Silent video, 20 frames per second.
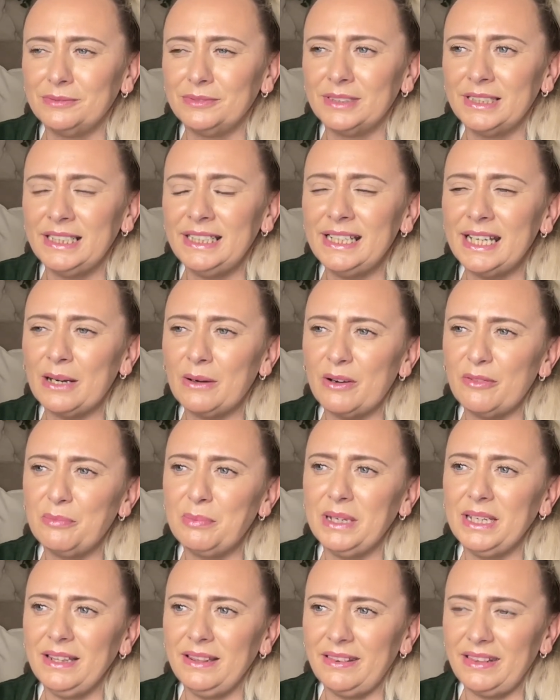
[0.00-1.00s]
now I've
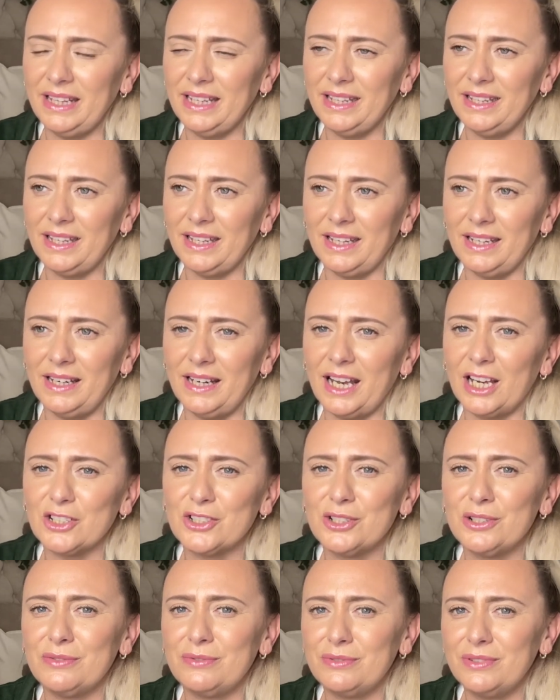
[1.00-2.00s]
been thinking I
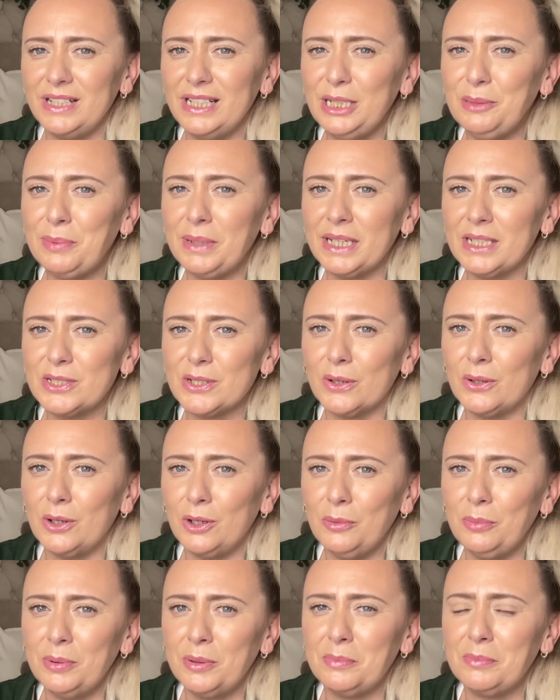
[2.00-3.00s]
should have really picked it up
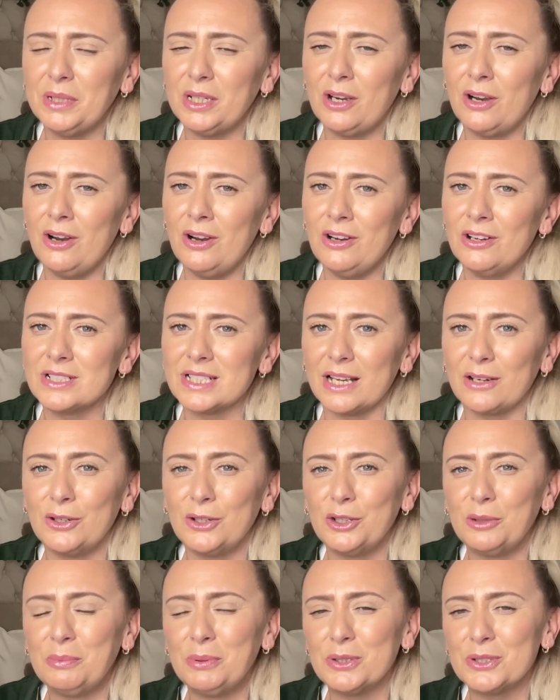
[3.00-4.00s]
because I could
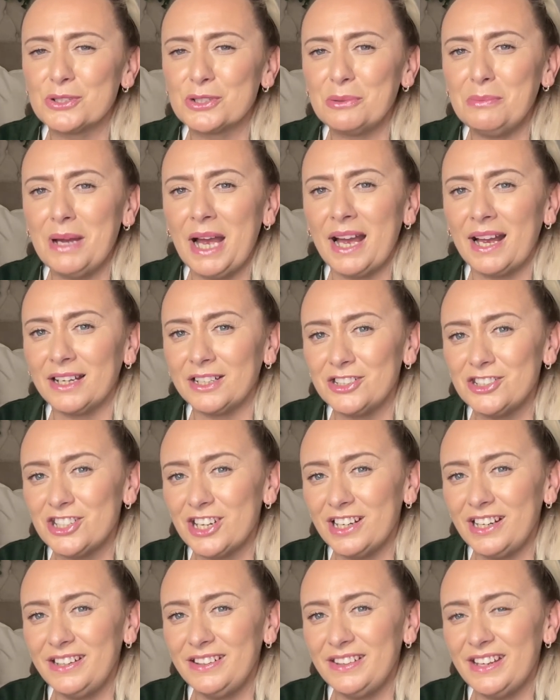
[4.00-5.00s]
have put some hand
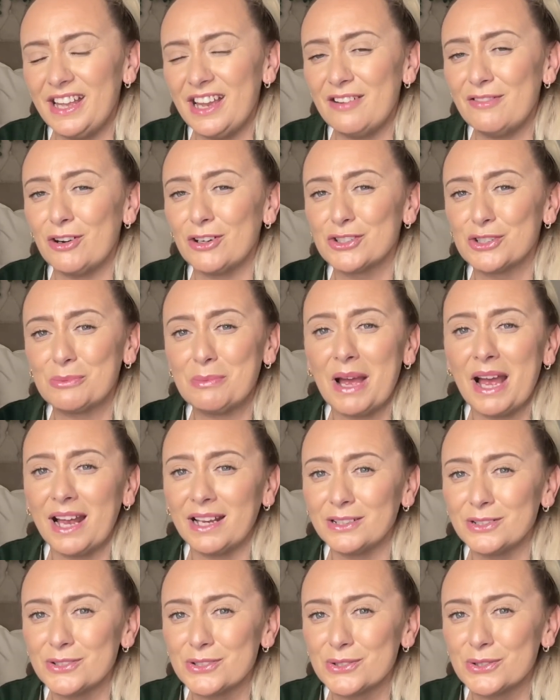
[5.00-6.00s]
gel in there or some
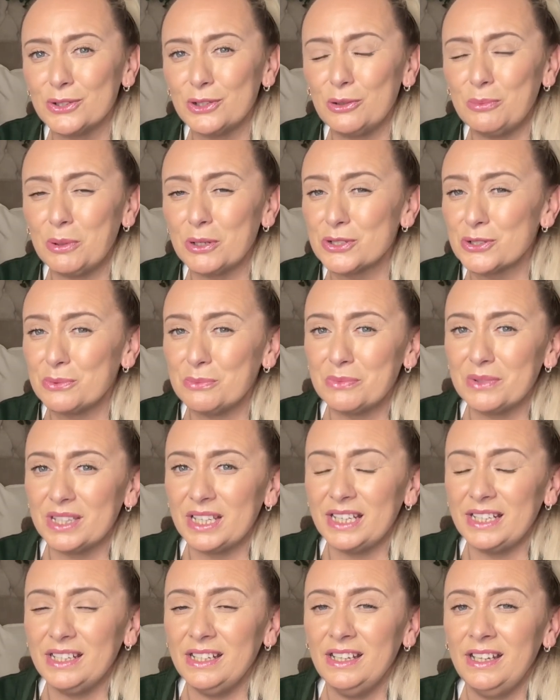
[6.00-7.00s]
hand soap or
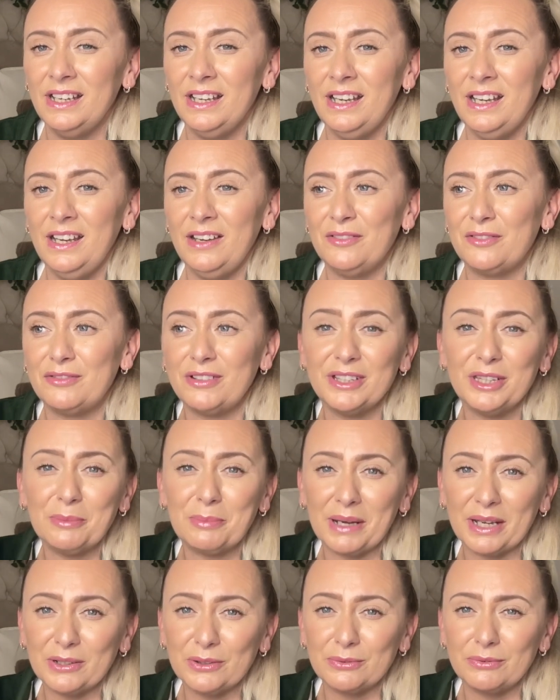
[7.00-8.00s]
something for in the
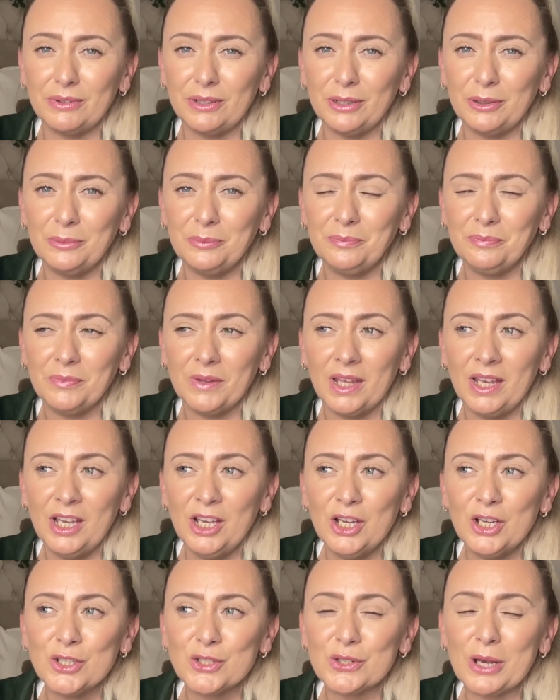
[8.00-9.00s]
bathroom.
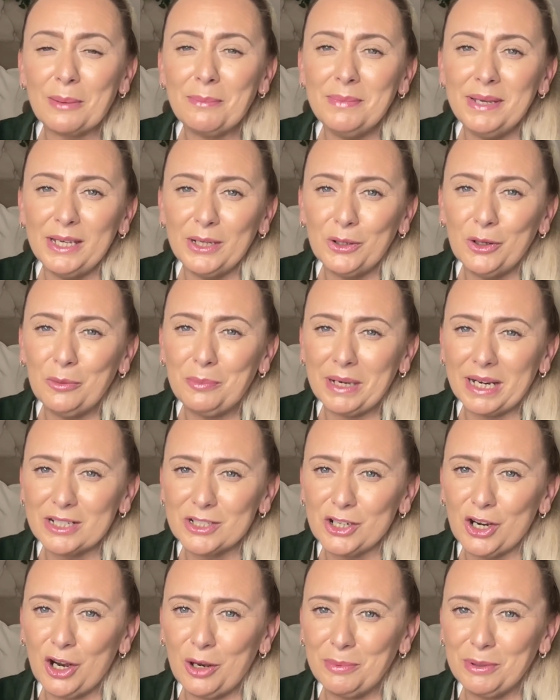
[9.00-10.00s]
So I may go back to
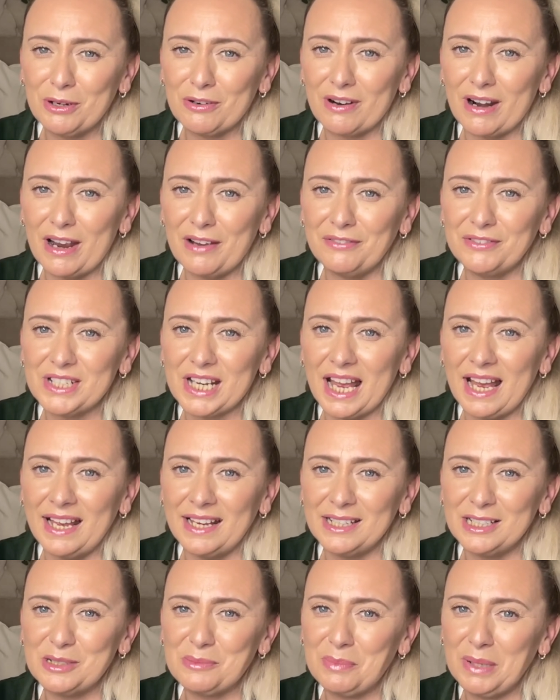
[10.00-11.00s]
Hobbycraft
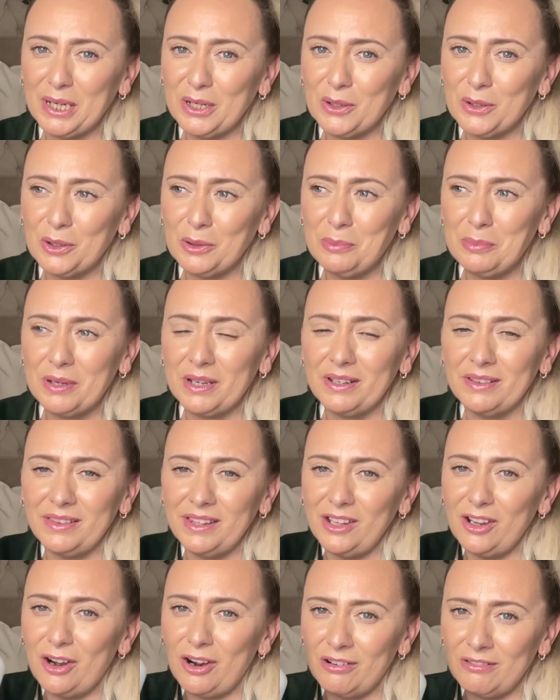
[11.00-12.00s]
and pick up
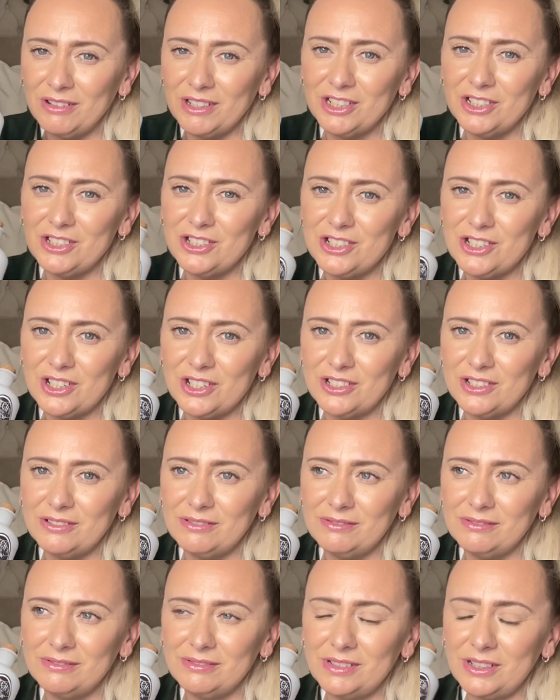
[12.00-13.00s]
the orange.
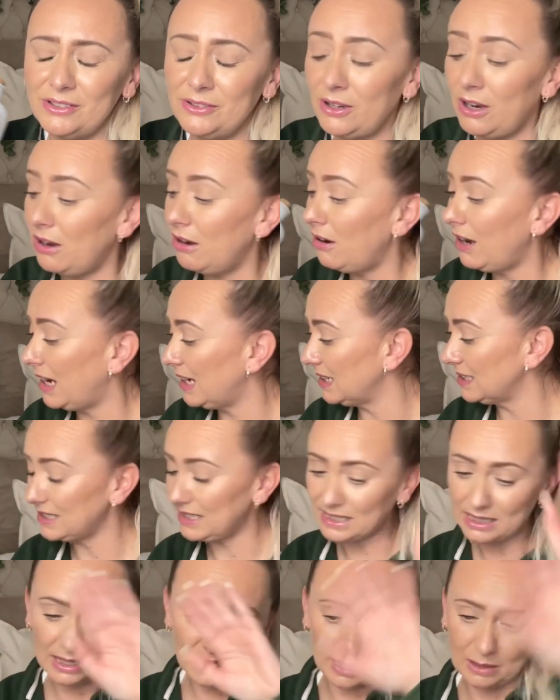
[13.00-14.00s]
No, I said
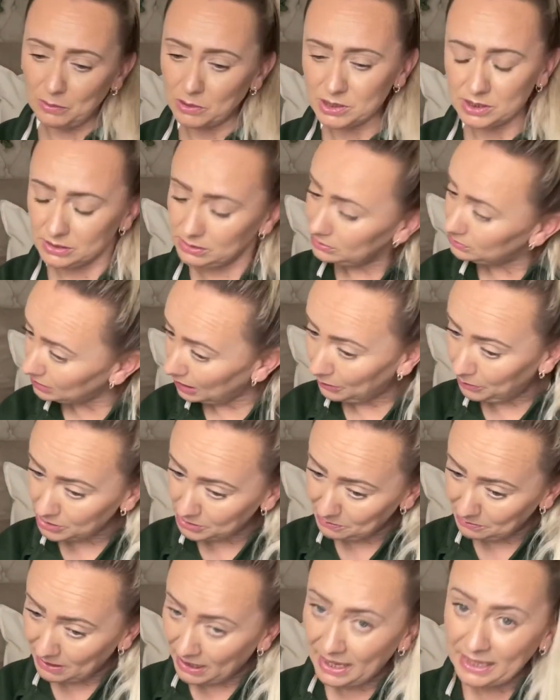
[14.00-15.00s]
I wasn't
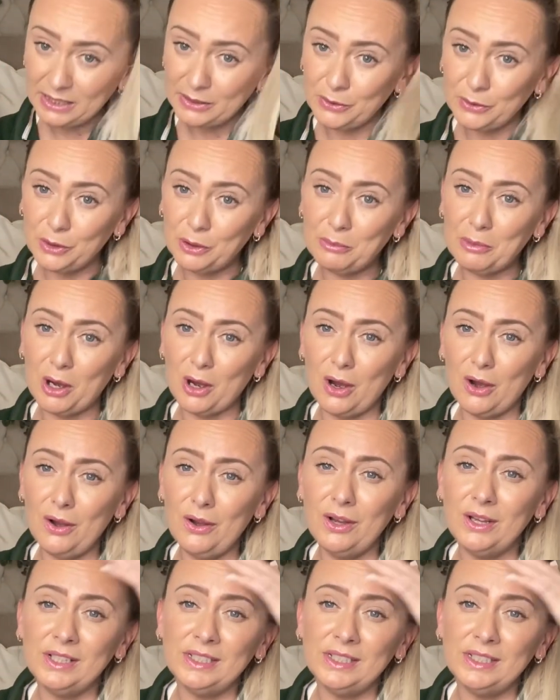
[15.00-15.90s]
buying no more.